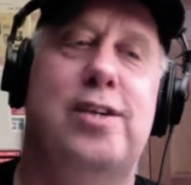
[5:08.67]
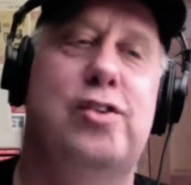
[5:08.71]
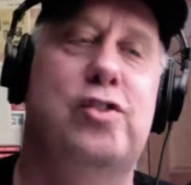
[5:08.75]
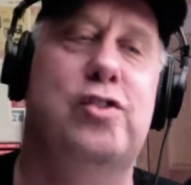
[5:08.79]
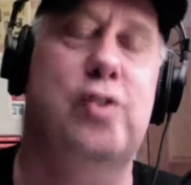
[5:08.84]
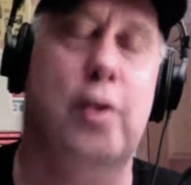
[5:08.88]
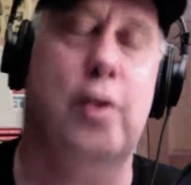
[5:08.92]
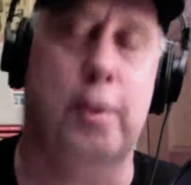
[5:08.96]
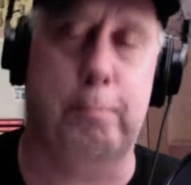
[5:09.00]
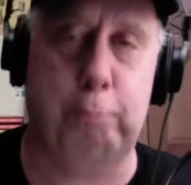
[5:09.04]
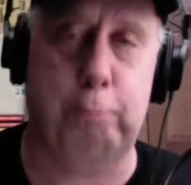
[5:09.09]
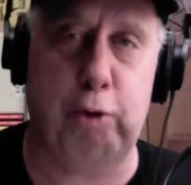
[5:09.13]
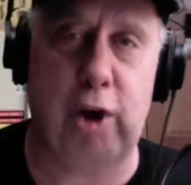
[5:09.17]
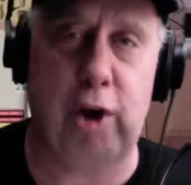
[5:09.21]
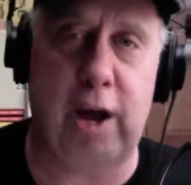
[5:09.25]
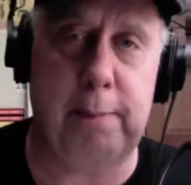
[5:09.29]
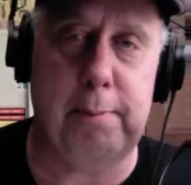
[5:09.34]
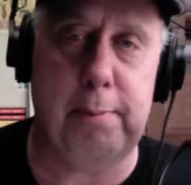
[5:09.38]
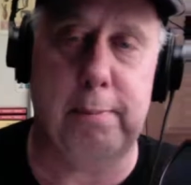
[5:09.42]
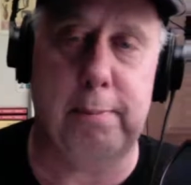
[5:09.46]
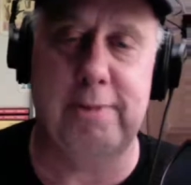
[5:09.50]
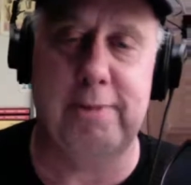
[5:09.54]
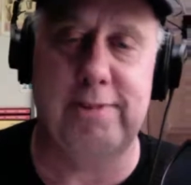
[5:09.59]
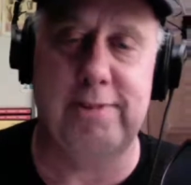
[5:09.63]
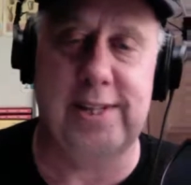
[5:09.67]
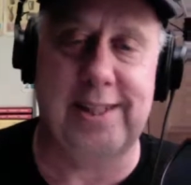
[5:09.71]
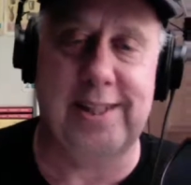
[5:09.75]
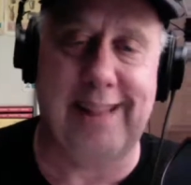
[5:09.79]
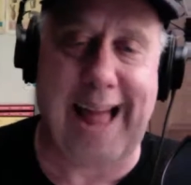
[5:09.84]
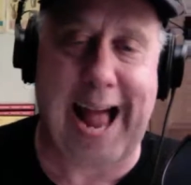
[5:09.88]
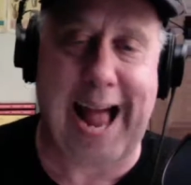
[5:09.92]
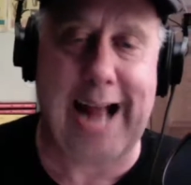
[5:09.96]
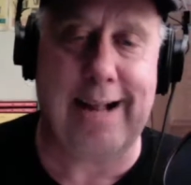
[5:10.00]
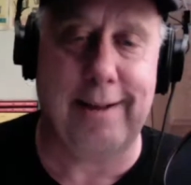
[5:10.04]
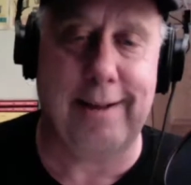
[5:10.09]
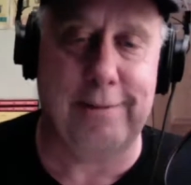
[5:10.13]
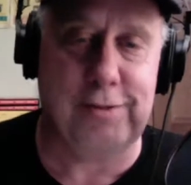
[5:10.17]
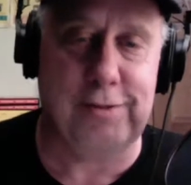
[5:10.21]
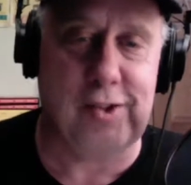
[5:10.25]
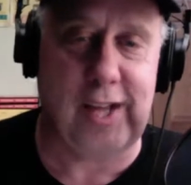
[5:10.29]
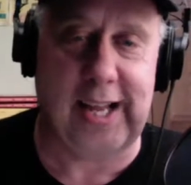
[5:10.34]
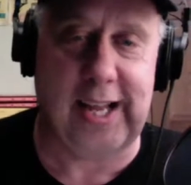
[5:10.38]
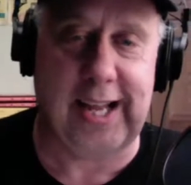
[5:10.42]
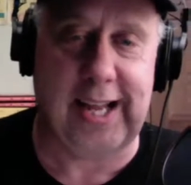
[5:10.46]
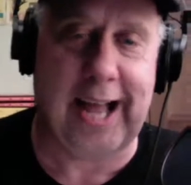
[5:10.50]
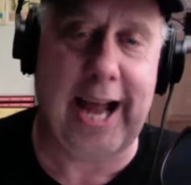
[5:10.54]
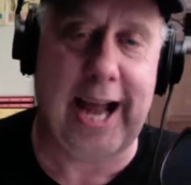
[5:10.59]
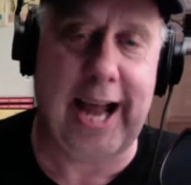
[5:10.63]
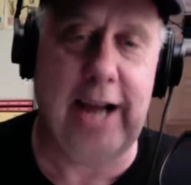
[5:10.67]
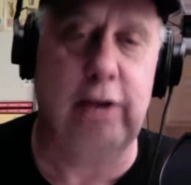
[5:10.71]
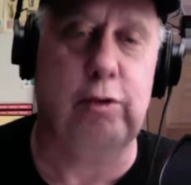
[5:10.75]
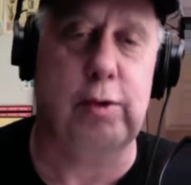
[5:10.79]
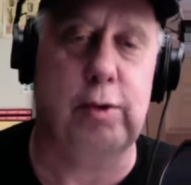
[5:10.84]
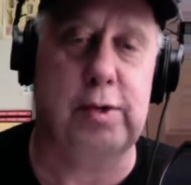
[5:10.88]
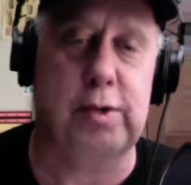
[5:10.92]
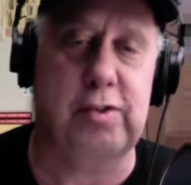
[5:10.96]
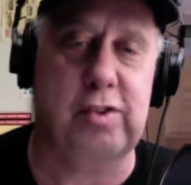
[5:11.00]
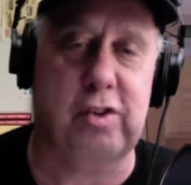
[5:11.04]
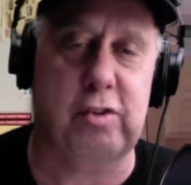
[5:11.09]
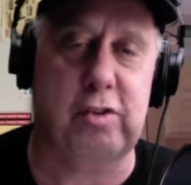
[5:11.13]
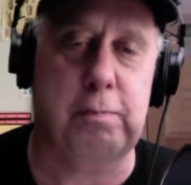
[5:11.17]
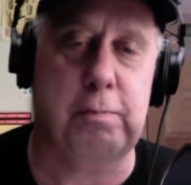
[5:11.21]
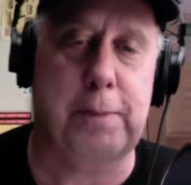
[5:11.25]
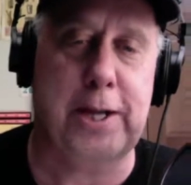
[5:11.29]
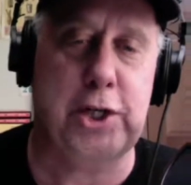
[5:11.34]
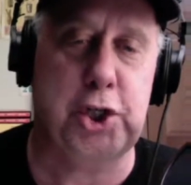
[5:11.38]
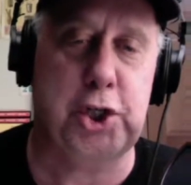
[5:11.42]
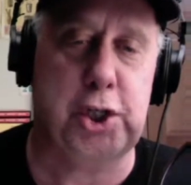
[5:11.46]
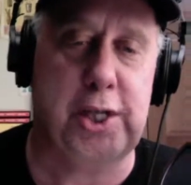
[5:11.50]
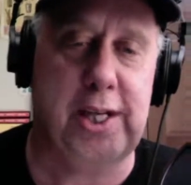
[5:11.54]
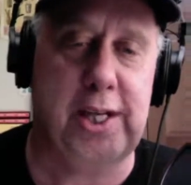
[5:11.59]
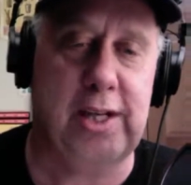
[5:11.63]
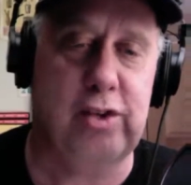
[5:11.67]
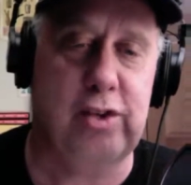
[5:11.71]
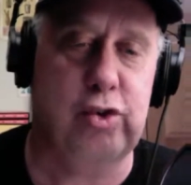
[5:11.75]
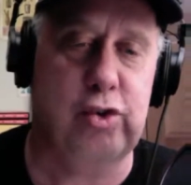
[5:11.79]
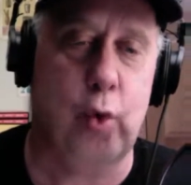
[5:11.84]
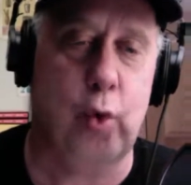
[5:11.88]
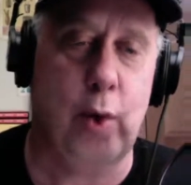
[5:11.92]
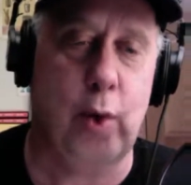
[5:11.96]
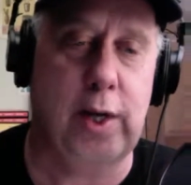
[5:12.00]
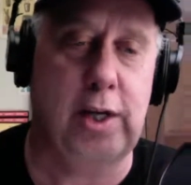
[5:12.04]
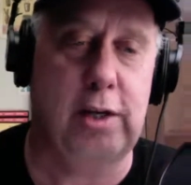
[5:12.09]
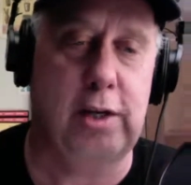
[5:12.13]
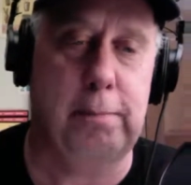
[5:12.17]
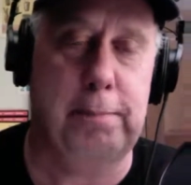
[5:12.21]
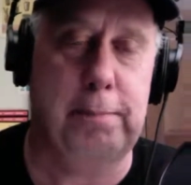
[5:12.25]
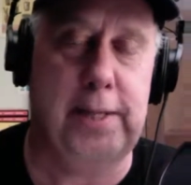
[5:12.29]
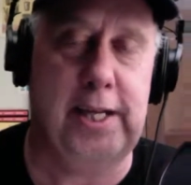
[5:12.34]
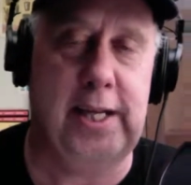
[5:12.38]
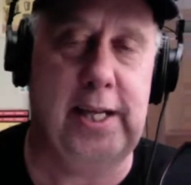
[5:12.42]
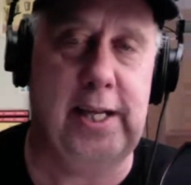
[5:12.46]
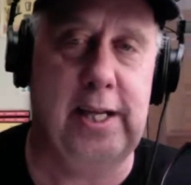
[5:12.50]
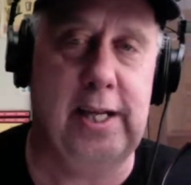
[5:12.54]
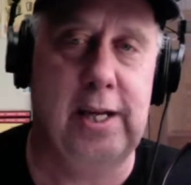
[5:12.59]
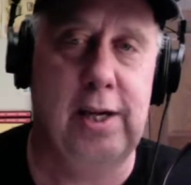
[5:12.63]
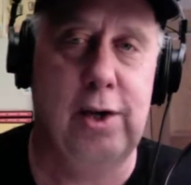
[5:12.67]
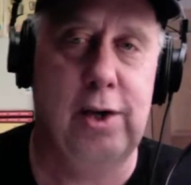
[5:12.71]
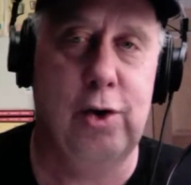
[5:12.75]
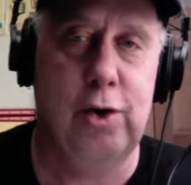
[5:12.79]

So the problem of a lack of psychiatrists, especially, is going to be